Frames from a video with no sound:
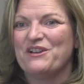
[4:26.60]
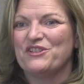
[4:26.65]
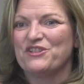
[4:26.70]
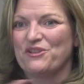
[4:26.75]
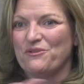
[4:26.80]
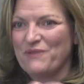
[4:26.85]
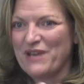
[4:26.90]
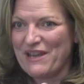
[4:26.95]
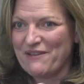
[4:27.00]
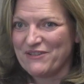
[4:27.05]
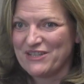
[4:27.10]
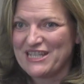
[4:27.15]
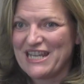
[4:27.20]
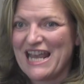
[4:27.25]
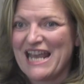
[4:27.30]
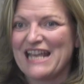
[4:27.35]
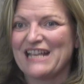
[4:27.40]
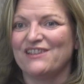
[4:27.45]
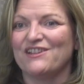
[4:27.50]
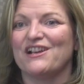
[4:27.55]
So we have a
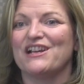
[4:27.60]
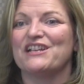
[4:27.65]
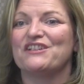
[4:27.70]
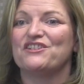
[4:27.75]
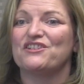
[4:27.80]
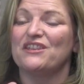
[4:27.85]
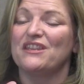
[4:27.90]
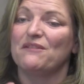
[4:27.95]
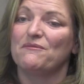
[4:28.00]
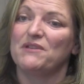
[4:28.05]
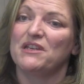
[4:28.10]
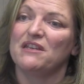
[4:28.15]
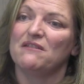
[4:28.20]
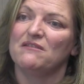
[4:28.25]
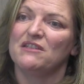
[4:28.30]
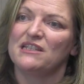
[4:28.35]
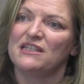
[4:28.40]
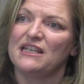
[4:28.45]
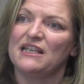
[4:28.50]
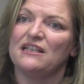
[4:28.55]
tagline so that we
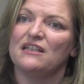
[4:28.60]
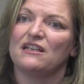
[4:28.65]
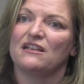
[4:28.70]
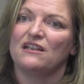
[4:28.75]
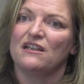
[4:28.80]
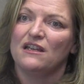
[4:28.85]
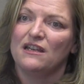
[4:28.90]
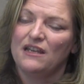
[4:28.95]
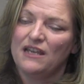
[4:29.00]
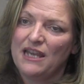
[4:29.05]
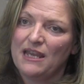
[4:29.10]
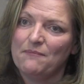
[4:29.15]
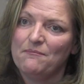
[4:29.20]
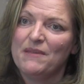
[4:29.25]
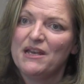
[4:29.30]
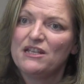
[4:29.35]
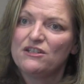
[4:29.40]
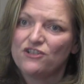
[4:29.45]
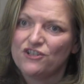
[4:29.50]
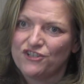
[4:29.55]
can send a
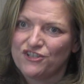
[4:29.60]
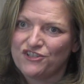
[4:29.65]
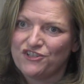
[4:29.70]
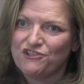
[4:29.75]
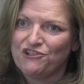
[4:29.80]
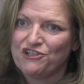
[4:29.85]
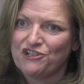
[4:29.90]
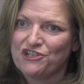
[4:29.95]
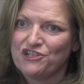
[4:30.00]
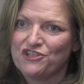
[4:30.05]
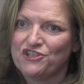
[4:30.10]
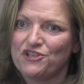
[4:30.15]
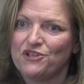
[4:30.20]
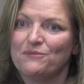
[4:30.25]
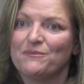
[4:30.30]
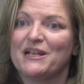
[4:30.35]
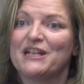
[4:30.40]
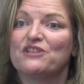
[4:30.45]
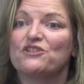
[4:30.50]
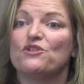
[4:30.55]
message to the
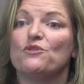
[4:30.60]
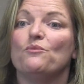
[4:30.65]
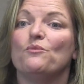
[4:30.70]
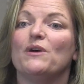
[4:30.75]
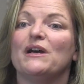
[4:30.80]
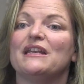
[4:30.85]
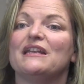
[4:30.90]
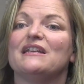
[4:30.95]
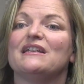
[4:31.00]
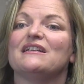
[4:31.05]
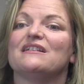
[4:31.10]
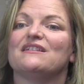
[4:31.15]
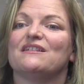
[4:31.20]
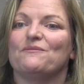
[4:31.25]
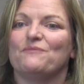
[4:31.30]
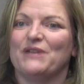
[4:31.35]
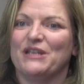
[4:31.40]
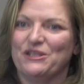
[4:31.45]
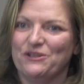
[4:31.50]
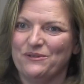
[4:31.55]
consumer as to what it is
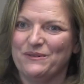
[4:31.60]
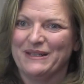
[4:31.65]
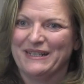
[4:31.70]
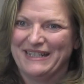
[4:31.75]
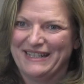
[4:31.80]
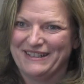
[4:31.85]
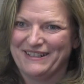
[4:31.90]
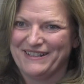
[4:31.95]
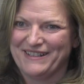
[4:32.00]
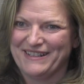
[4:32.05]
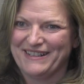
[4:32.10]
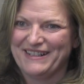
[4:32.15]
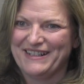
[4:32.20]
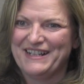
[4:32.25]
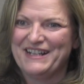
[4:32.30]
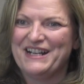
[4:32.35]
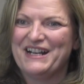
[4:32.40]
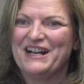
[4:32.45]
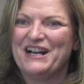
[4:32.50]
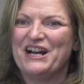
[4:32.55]
that we do in here,
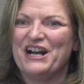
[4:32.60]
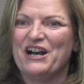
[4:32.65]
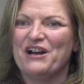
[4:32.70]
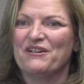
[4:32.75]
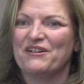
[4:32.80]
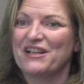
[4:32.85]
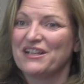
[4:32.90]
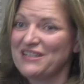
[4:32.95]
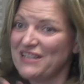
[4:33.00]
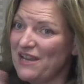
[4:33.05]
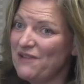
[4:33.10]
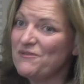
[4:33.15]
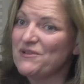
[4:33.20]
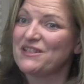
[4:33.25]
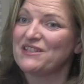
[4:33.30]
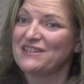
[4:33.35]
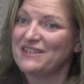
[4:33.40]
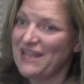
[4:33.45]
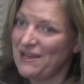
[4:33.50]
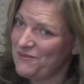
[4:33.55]
because that
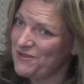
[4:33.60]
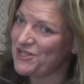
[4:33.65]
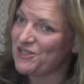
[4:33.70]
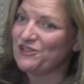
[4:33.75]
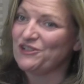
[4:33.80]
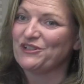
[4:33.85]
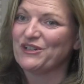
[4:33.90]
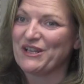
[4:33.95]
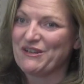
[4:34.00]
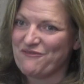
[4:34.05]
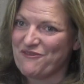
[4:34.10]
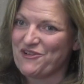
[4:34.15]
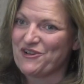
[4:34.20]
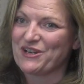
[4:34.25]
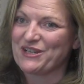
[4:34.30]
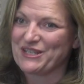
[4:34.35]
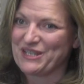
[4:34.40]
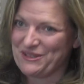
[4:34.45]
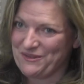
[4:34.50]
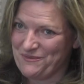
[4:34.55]
was a learning
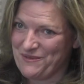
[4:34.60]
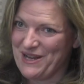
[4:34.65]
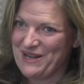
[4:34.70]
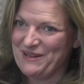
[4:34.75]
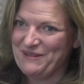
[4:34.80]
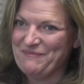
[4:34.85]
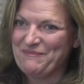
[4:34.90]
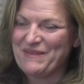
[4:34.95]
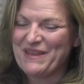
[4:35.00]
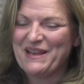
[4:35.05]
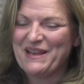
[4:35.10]
for us as well.